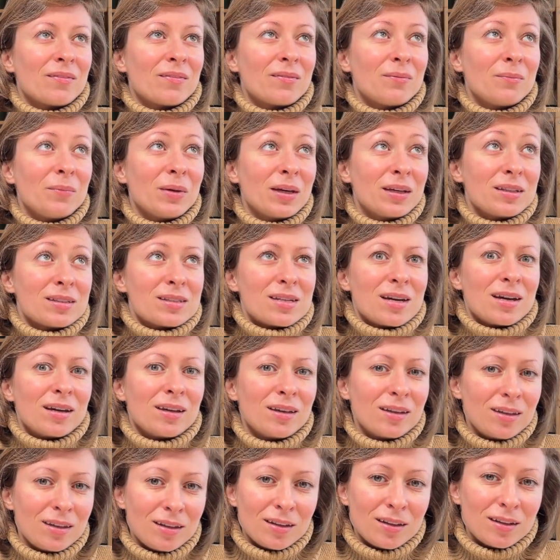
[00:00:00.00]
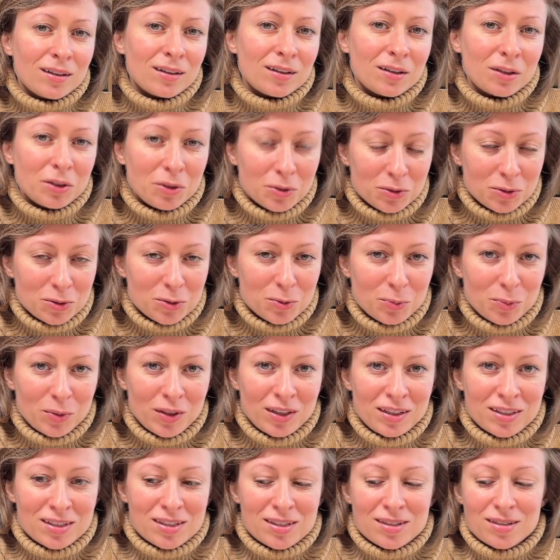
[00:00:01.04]
because I hear YouTube
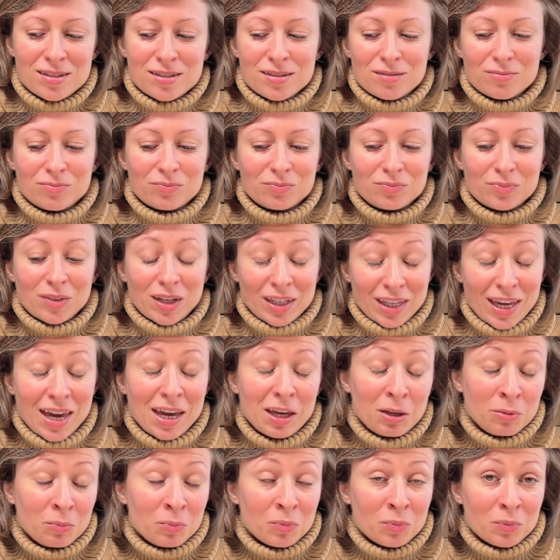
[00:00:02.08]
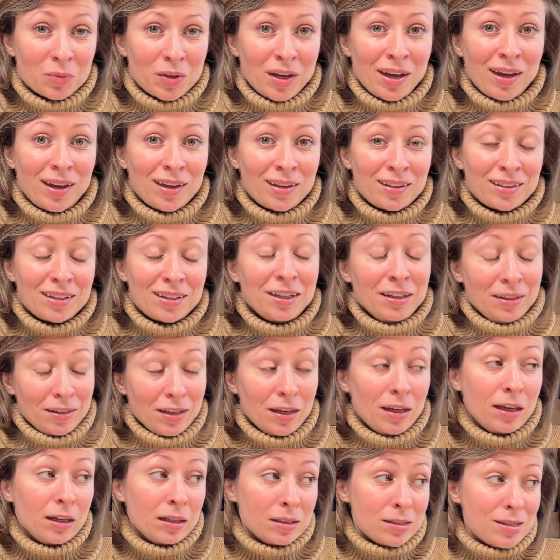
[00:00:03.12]
is a game, and it
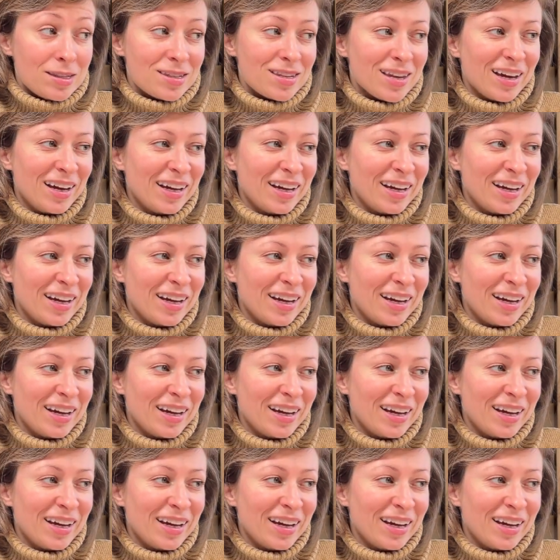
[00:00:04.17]
is.